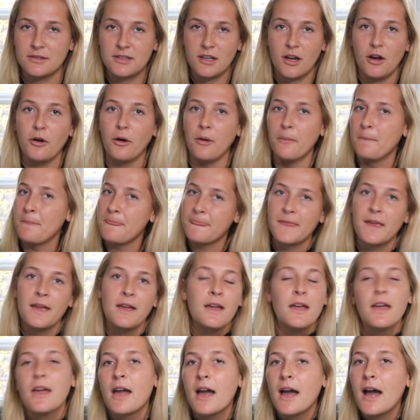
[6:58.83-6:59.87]
So
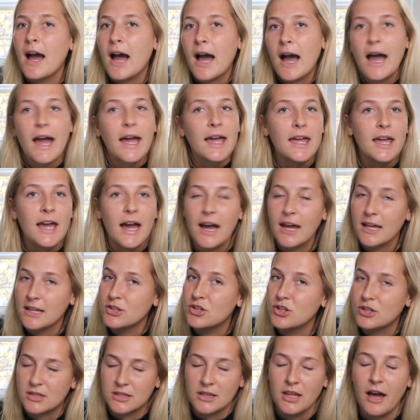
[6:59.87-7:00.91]
I
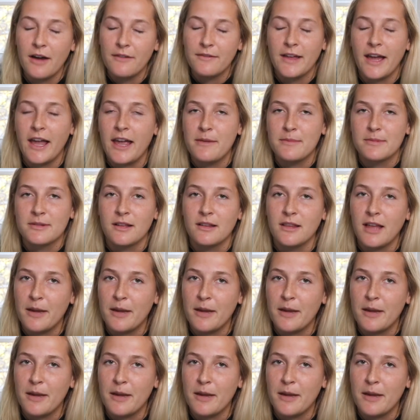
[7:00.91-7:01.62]
just love the Amazon